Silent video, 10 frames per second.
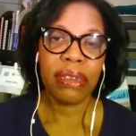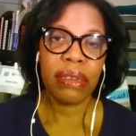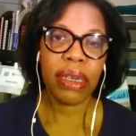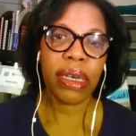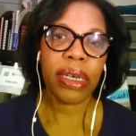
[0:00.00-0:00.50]

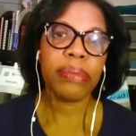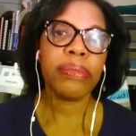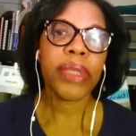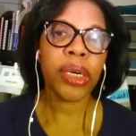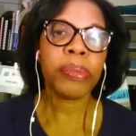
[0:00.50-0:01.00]
uh,
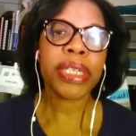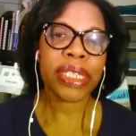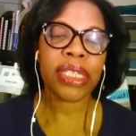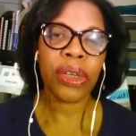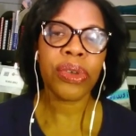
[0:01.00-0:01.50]
help
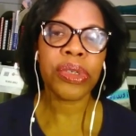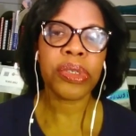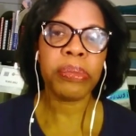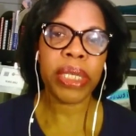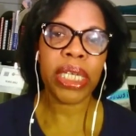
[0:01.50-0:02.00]
business owners
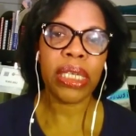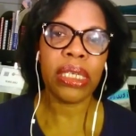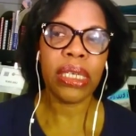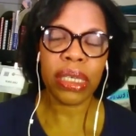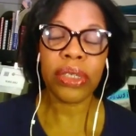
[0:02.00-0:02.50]
be
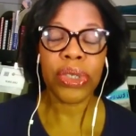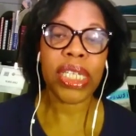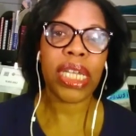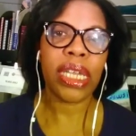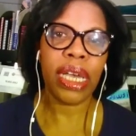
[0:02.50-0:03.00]
to
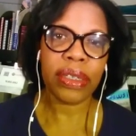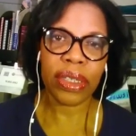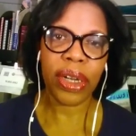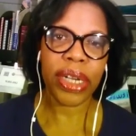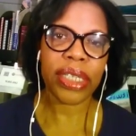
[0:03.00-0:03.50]
stand out.
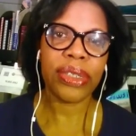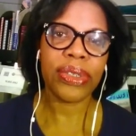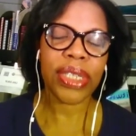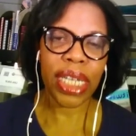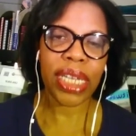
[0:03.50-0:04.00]
Sorry, to
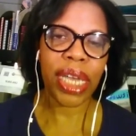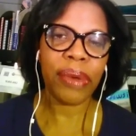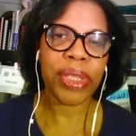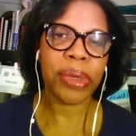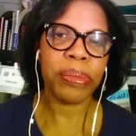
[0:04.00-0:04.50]
stand
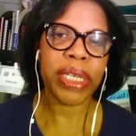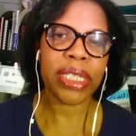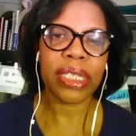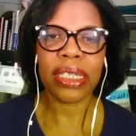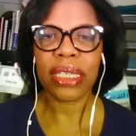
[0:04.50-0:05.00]
out with their
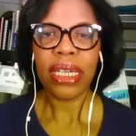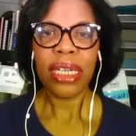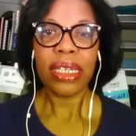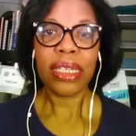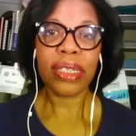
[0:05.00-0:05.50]
business,
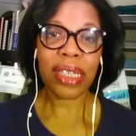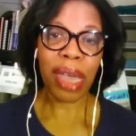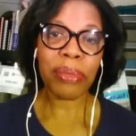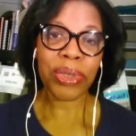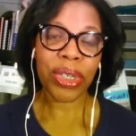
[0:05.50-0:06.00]
to
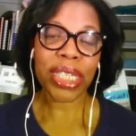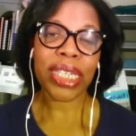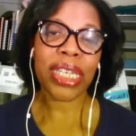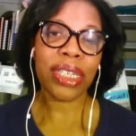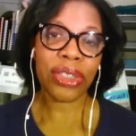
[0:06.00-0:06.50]
stop
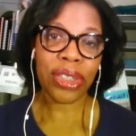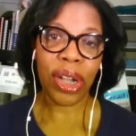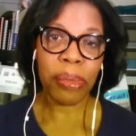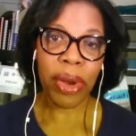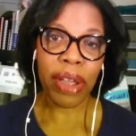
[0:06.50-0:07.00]
struggling and to
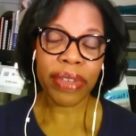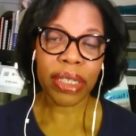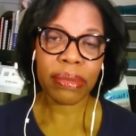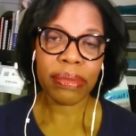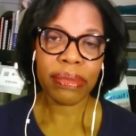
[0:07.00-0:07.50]
start
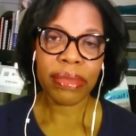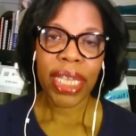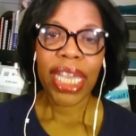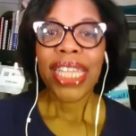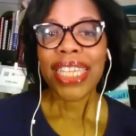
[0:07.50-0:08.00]
profiting.
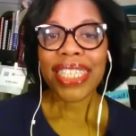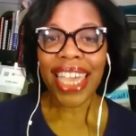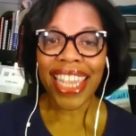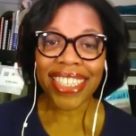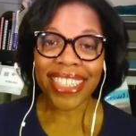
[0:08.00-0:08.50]
That's
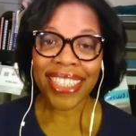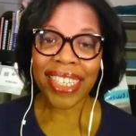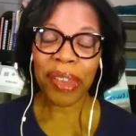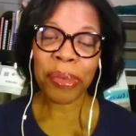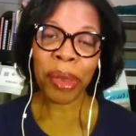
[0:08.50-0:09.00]
actually the
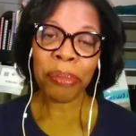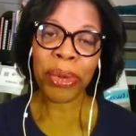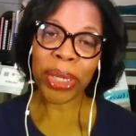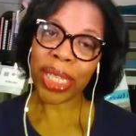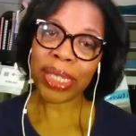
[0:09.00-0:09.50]
name of my
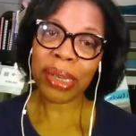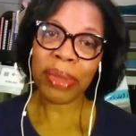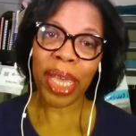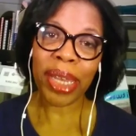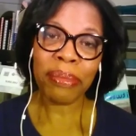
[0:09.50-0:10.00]
book that's
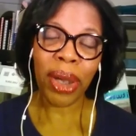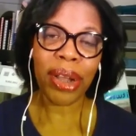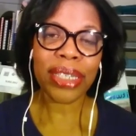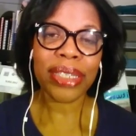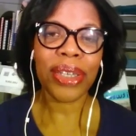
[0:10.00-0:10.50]
coming out in
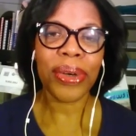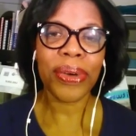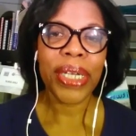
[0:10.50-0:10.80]
March. So